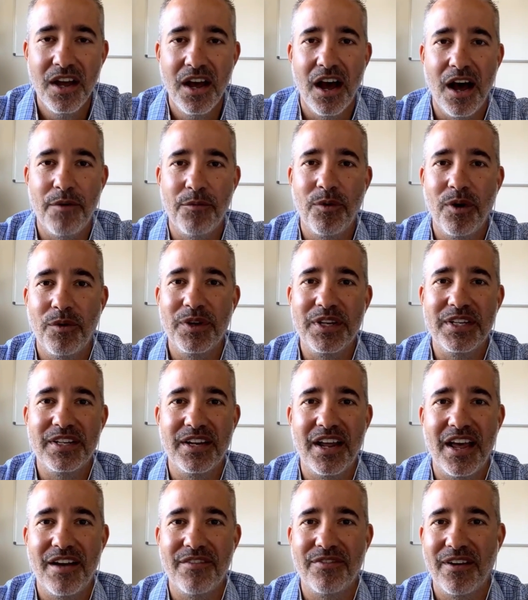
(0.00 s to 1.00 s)
What we did
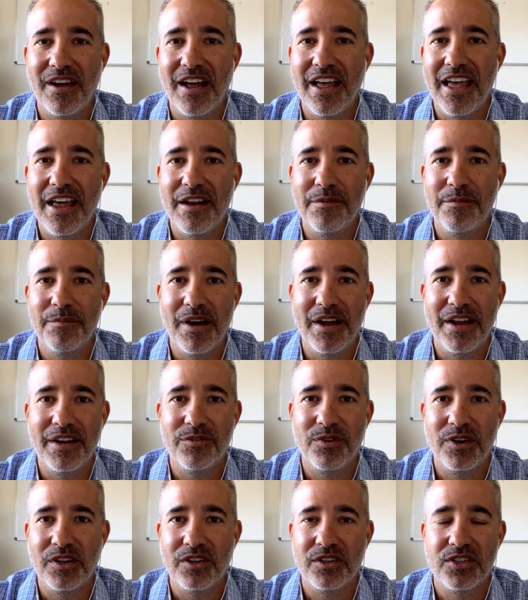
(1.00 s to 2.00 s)
have, I had my
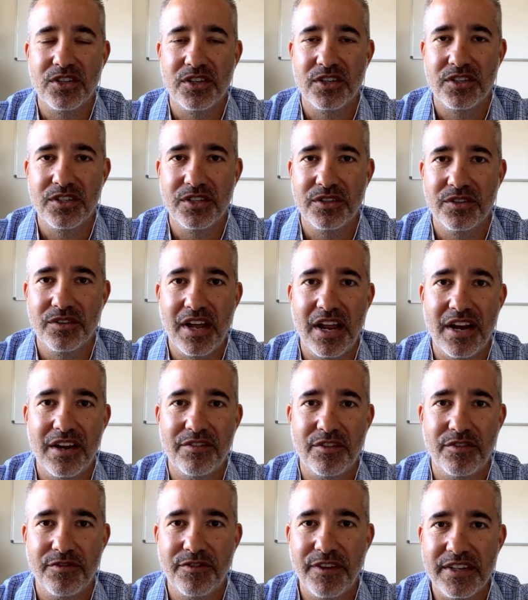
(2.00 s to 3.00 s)
realtor do kind of
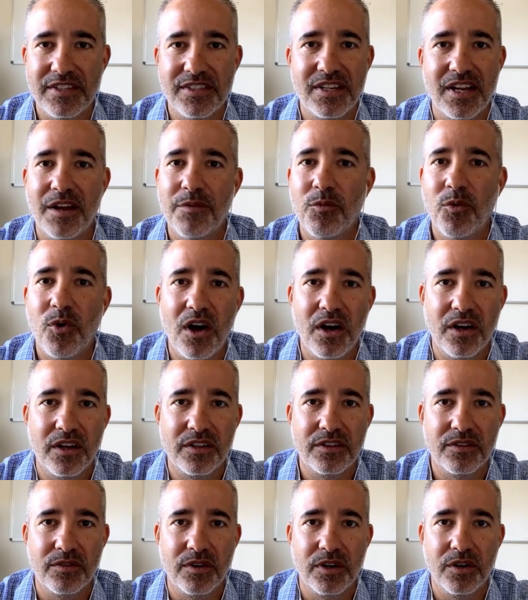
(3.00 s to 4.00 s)
a FaceTime
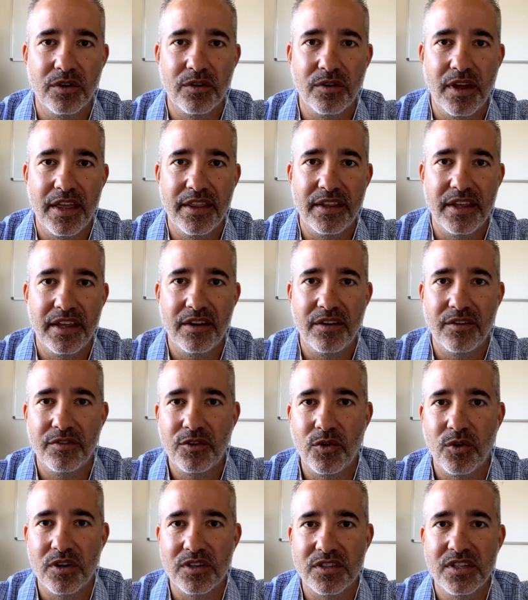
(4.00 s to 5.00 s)
walkthrough, and then of
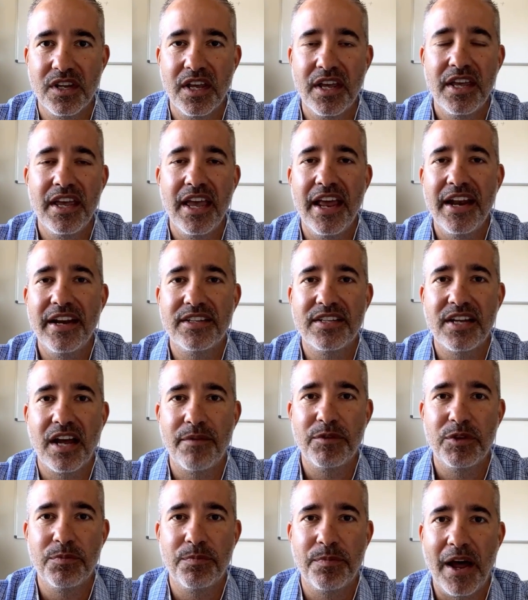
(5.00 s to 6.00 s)
course,
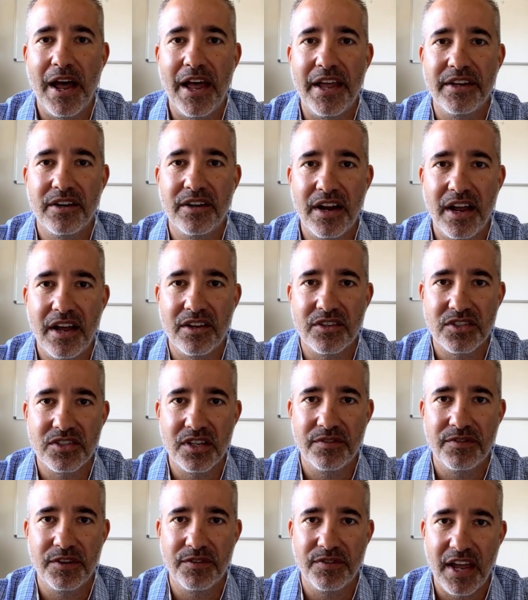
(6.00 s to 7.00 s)
anytime you buy your house,
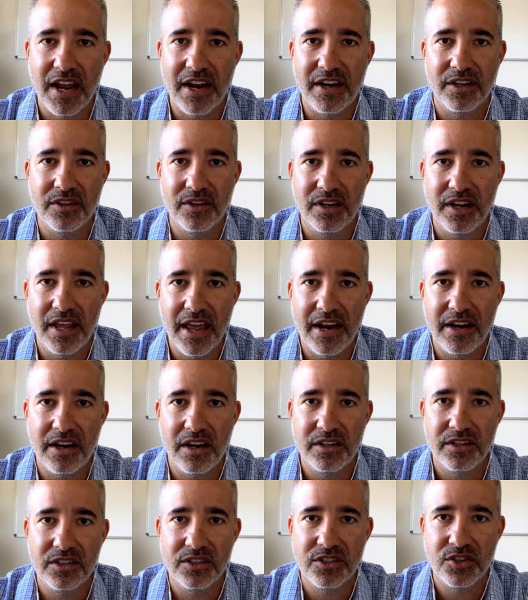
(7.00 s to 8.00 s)
if you've got a good head
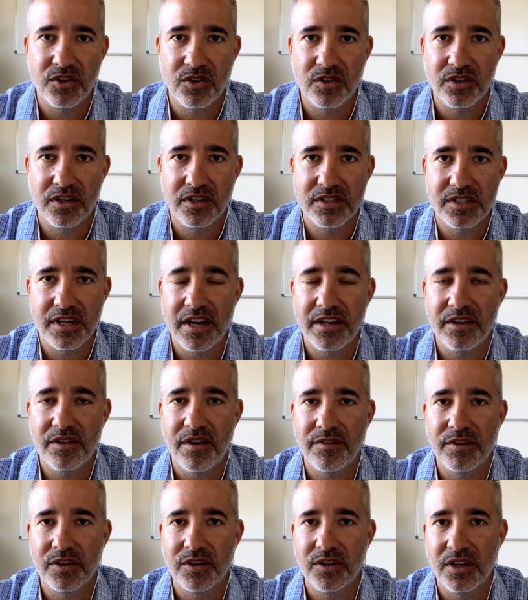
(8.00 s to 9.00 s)
on your shoulders and you
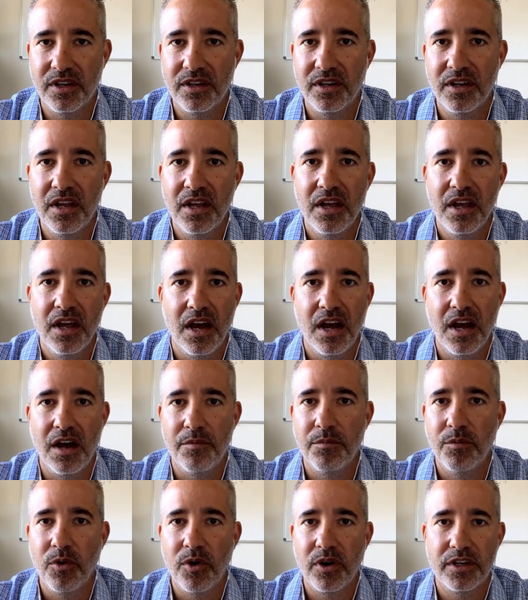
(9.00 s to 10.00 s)
have a good
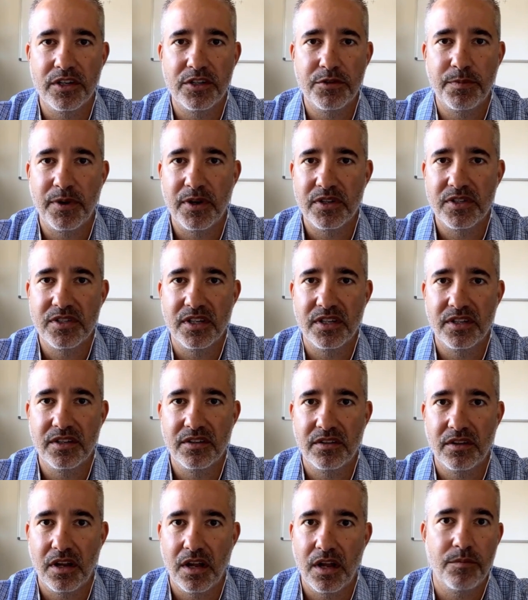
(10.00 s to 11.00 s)
mortgage
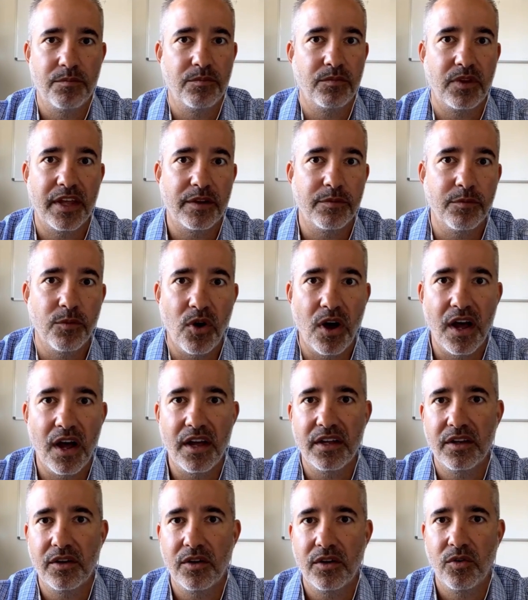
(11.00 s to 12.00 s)
person like moi
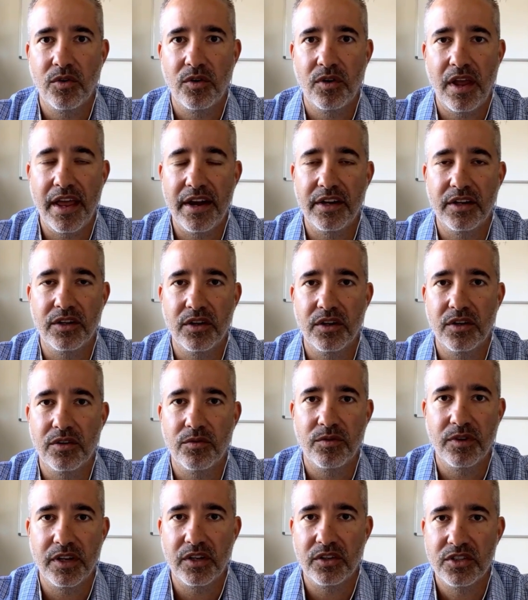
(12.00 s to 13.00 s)
and a good
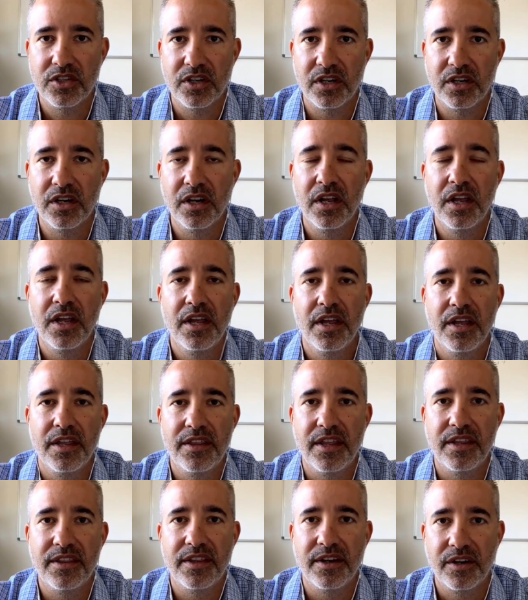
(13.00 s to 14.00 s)
realtor,
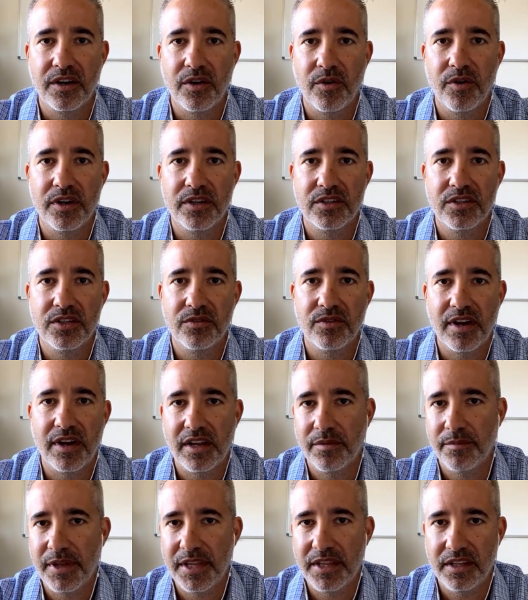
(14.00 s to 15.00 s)
then they're going to
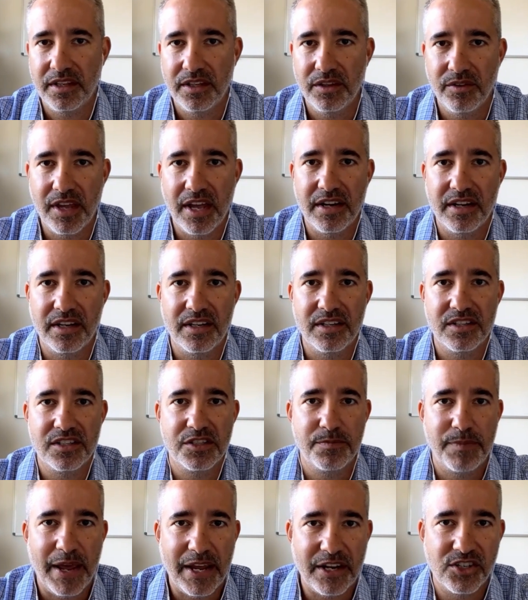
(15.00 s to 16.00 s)
recommend that you get an
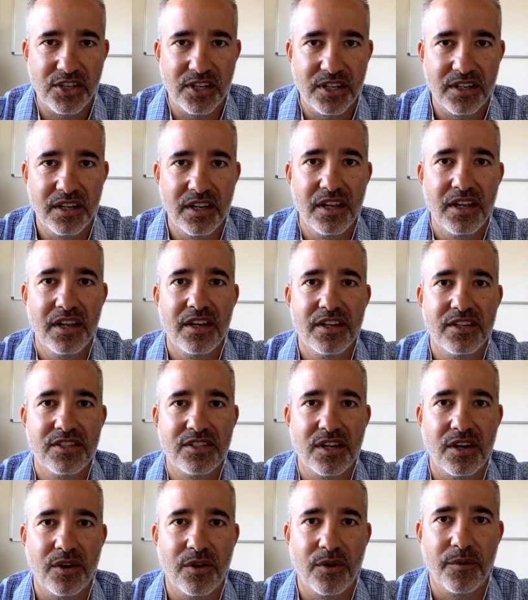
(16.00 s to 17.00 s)
inspection.
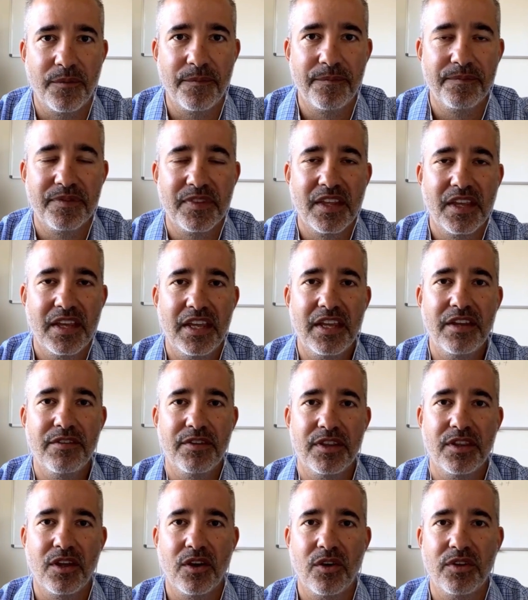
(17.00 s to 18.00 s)
So
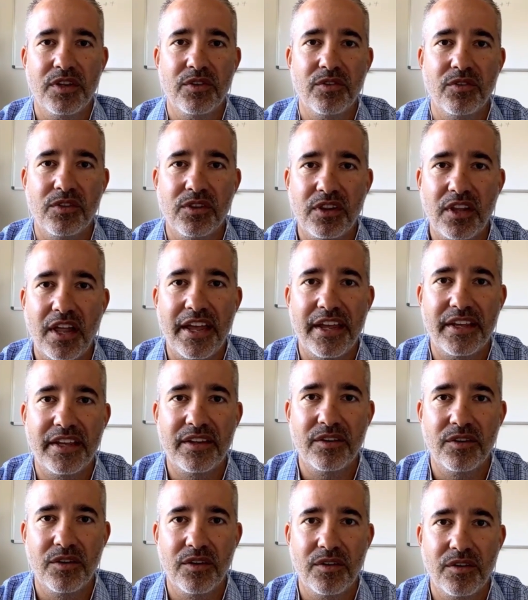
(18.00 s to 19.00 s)
even though you
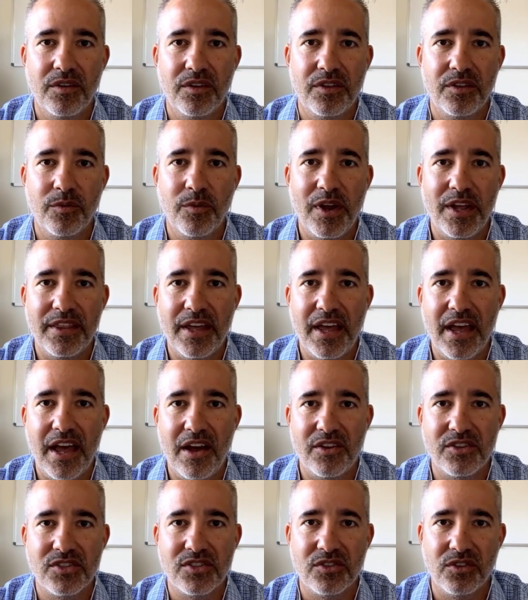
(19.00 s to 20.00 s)
like the way the
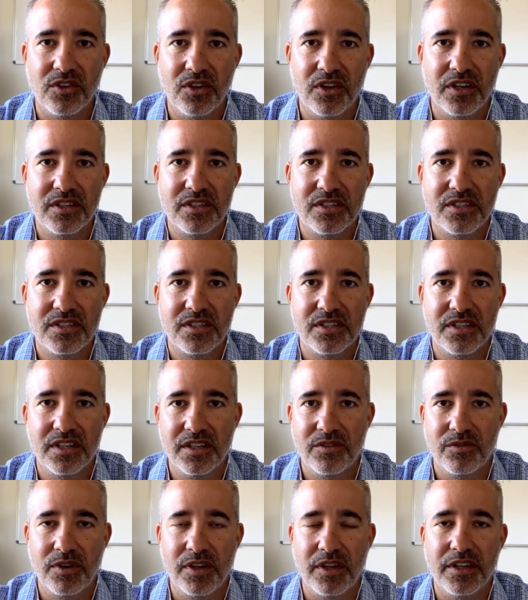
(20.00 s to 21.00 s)
house looks,
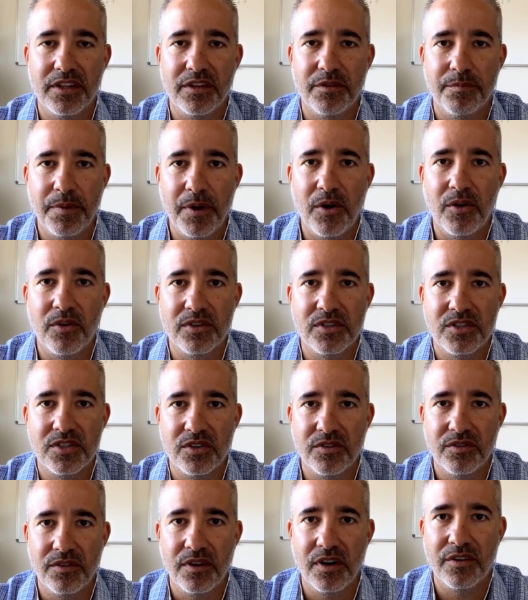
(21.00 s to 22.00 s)
really the bones
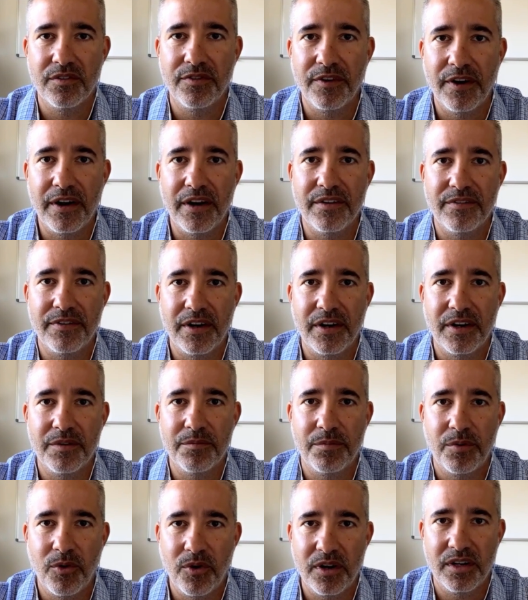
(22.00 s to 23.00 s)
are very, very
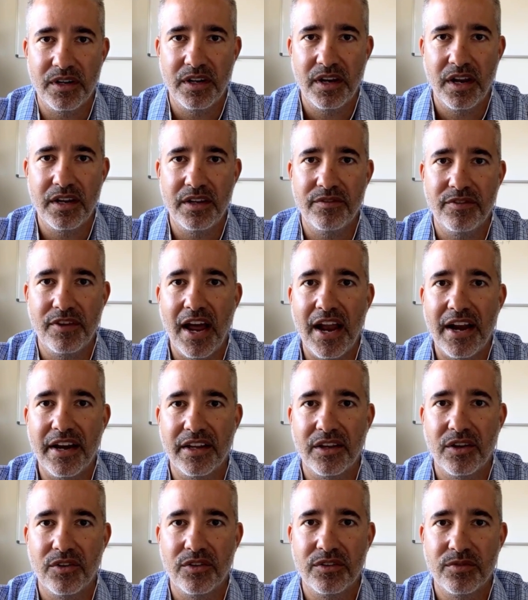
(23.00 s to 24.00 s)
important, and you've got to
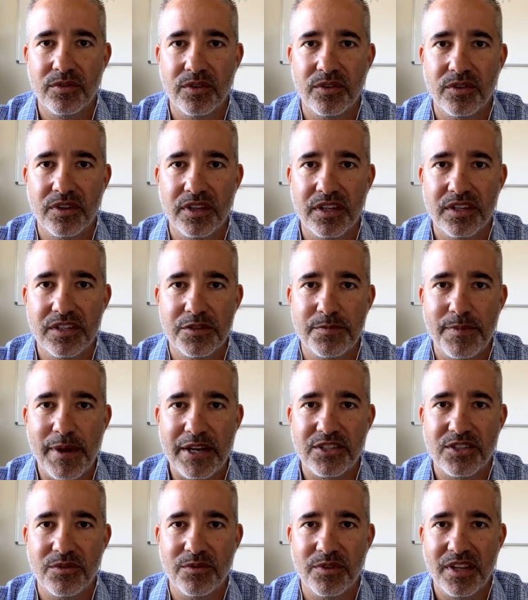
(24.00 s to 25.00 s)
go through the
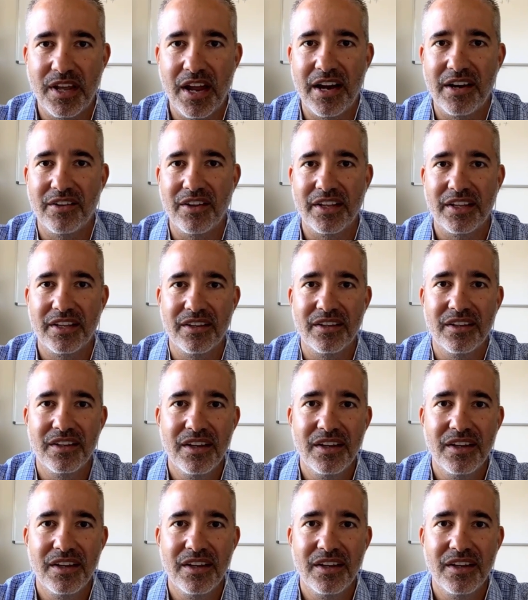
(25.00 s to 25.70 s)
inspection with kind of like a